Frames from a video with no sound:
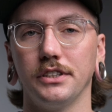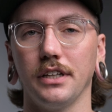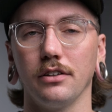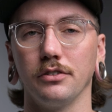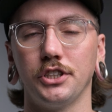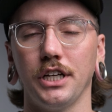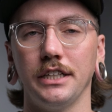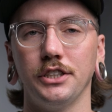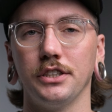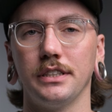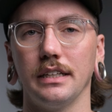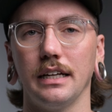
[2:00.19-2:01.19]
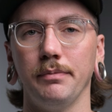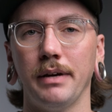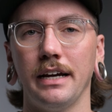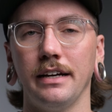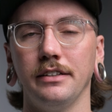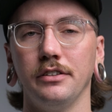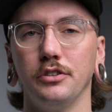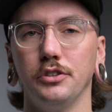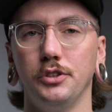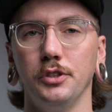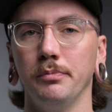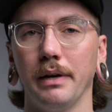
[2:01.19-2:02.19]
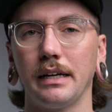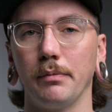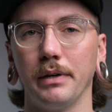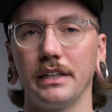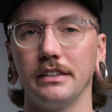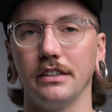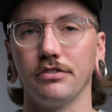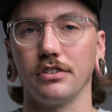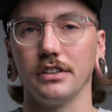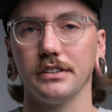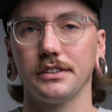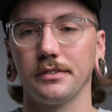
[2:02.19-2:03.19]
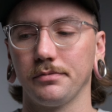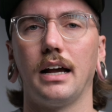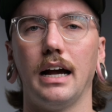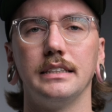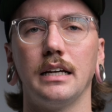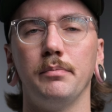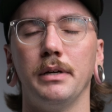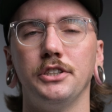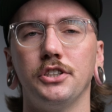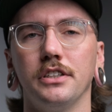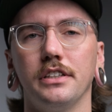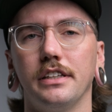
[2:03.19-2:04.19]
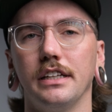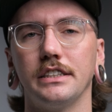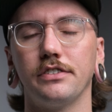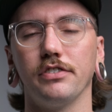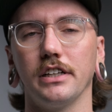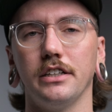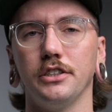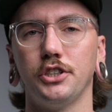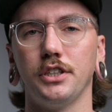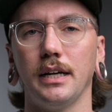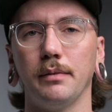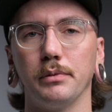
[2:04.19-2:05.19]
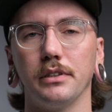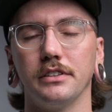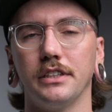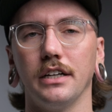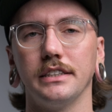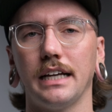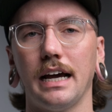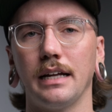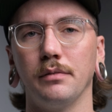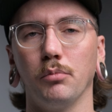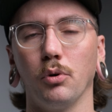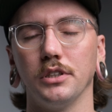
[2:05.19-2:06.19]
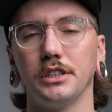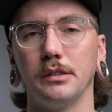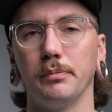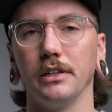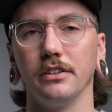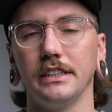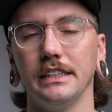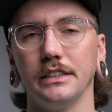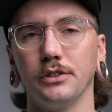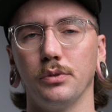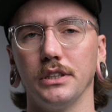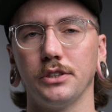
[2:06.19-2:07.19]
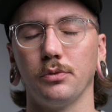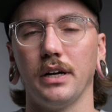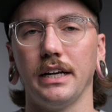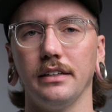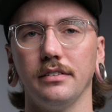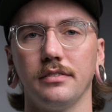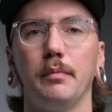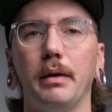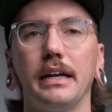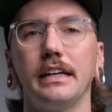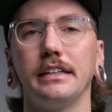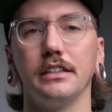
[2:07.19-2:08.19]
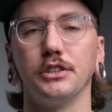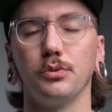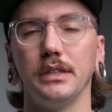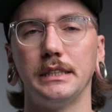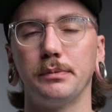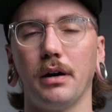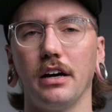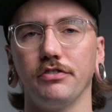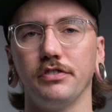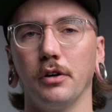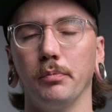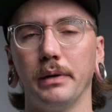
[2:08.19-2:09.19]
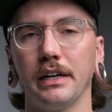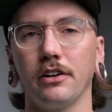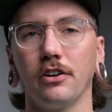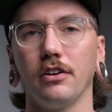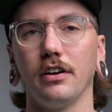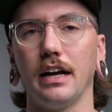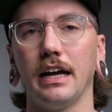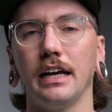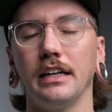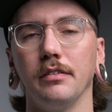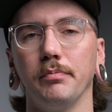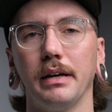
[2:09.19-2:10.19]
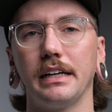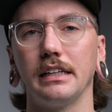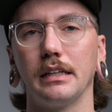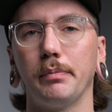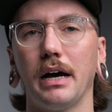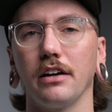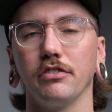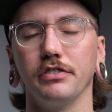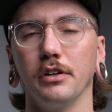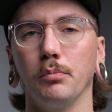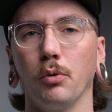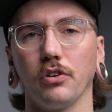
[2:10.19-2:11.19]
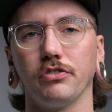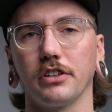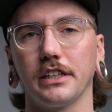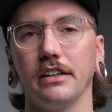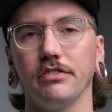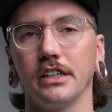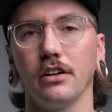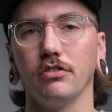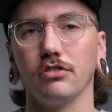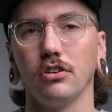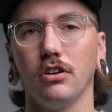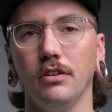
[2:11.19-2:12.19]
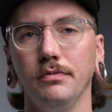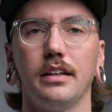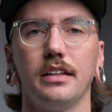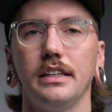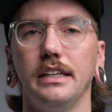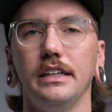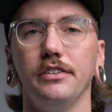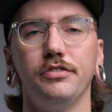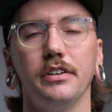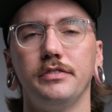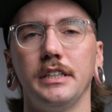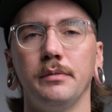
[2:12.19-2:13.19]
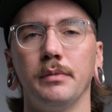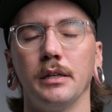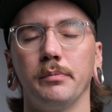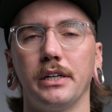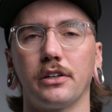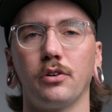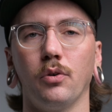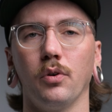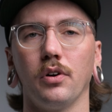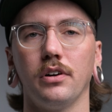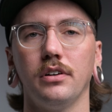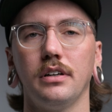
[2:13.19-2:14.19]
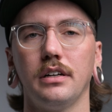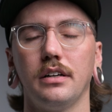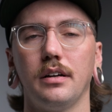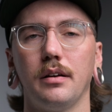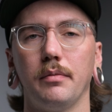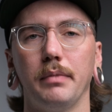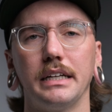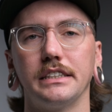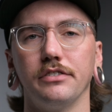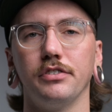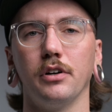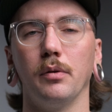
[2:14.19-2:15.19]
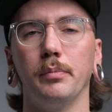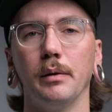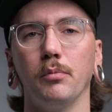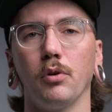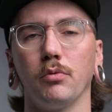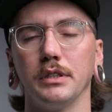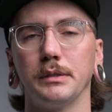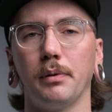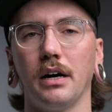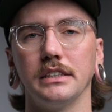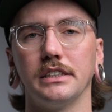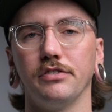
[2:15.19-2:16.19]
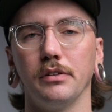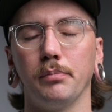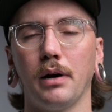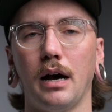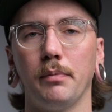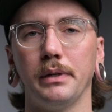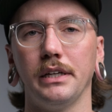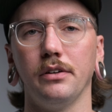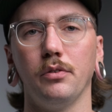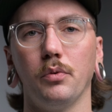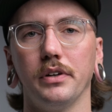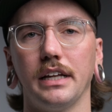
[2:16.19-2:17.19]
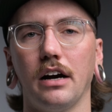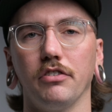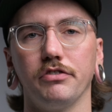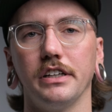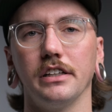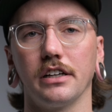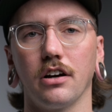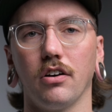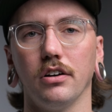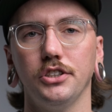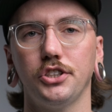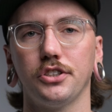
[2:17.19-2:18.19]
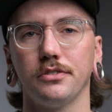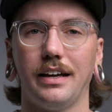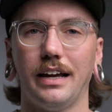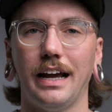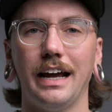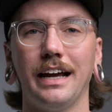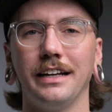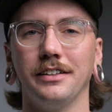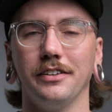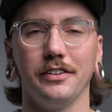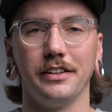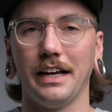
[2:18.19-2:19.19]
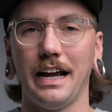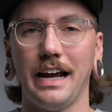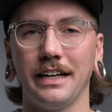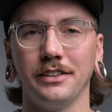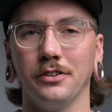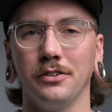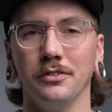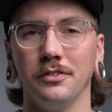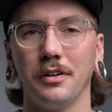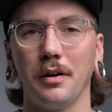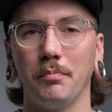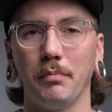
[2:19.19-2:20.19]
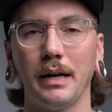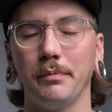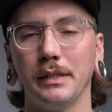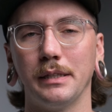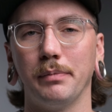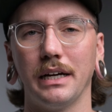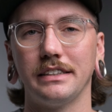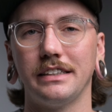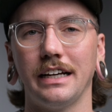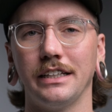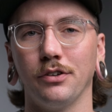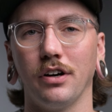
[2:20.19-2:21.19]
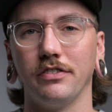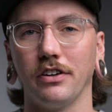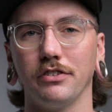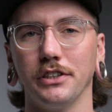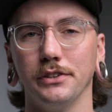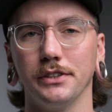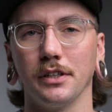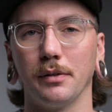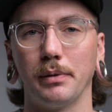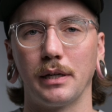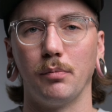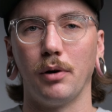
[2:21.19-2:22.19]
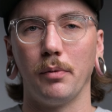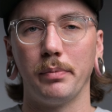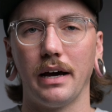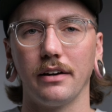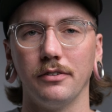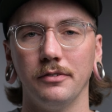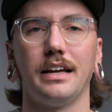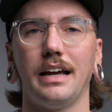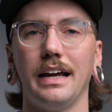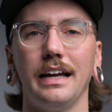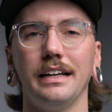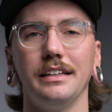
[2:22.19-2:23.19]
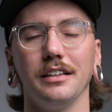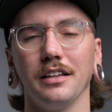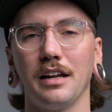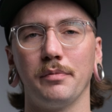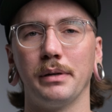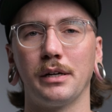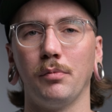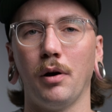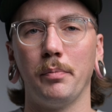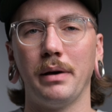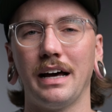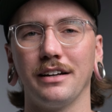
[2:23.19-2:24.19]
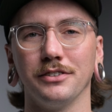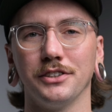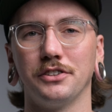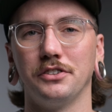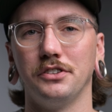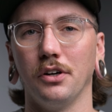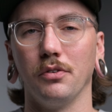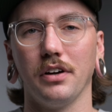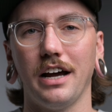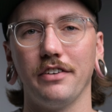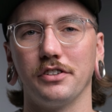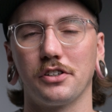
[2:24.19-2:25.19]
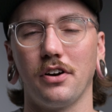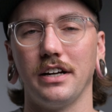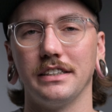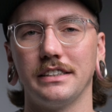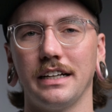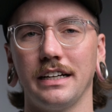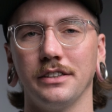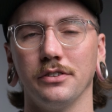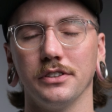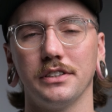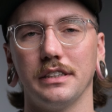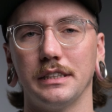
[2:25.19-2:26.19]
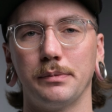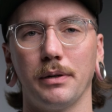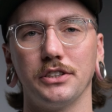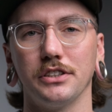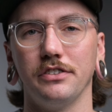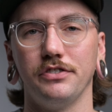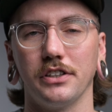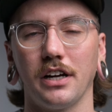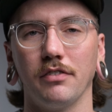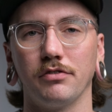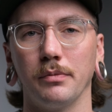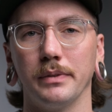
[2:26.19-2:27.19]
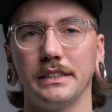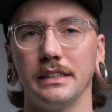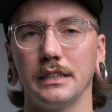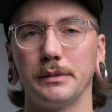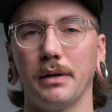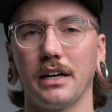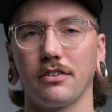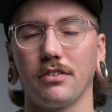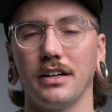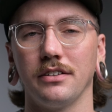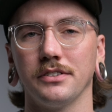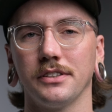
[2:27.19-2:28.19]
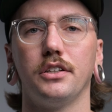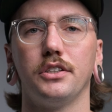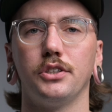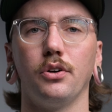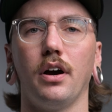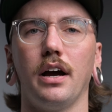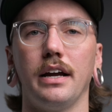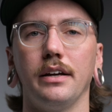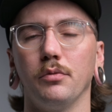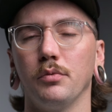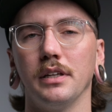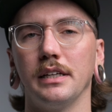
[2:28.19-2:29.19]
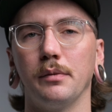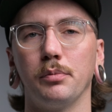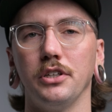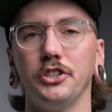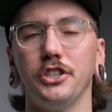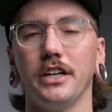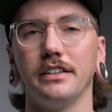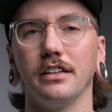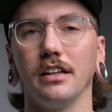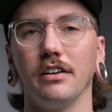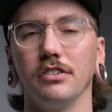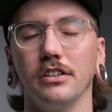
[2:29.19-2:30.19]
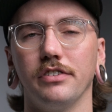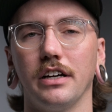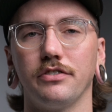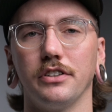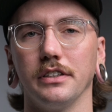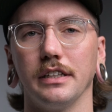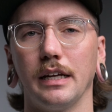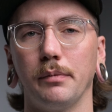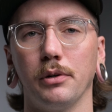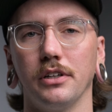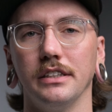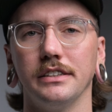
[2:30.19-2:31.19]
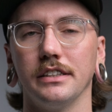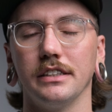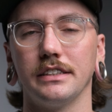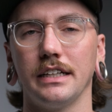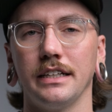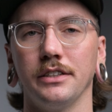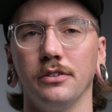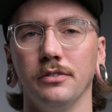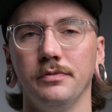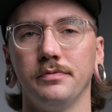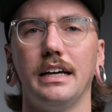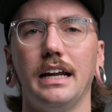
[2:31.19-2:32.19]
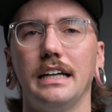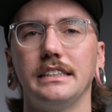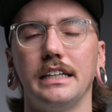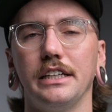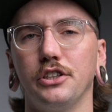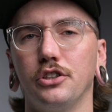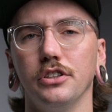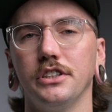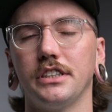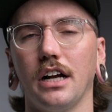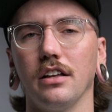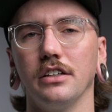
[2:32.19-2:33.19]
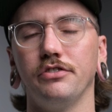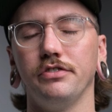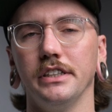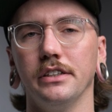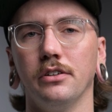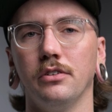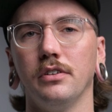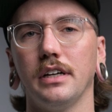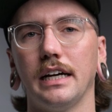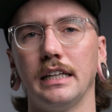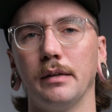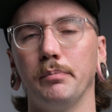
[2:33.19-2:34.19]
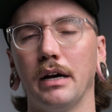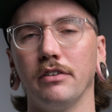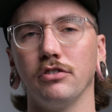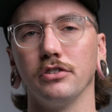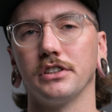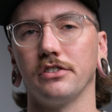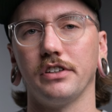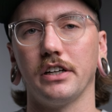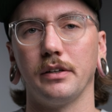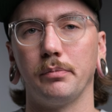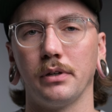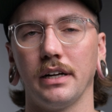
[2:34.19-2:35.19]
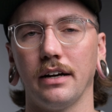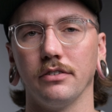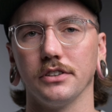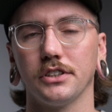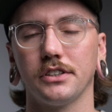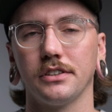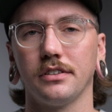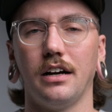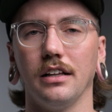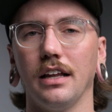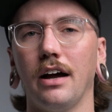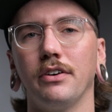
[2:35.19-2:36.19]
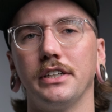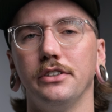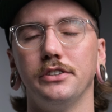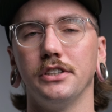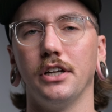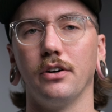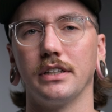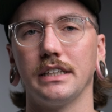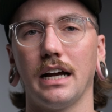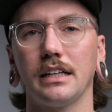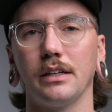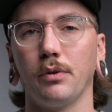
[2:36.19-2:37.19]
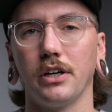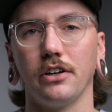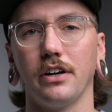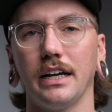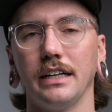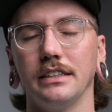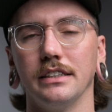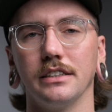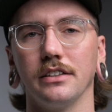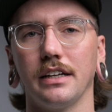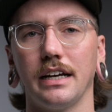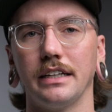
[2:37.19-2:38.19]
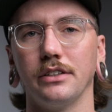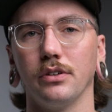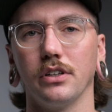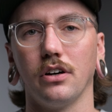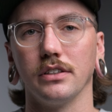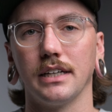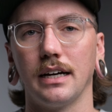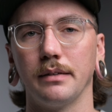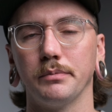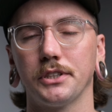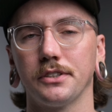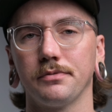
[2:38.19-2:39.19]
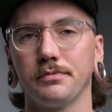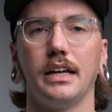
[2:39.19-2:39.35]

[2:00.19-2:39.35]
subtle changes that they made do make a big difference. As I mentioned, this flared shape does add more stability and twist weight, making the sweet spot feel bigger and making the paddle feel more forgiving overall. The 15mm core makes it feel a bit more responsive and poppy without feeling harsh. And the handle might be the best handle I've ever used on a pickleball paddle. A lot of pickleball paddles don't have the greatest handles, especially if you come from a tennis background. So I really appreciate the level of effort that they put into this handle. It has a good solid feel and the bevels are very pronounced, allowing you to know exactly where your hand is on the handle at all times.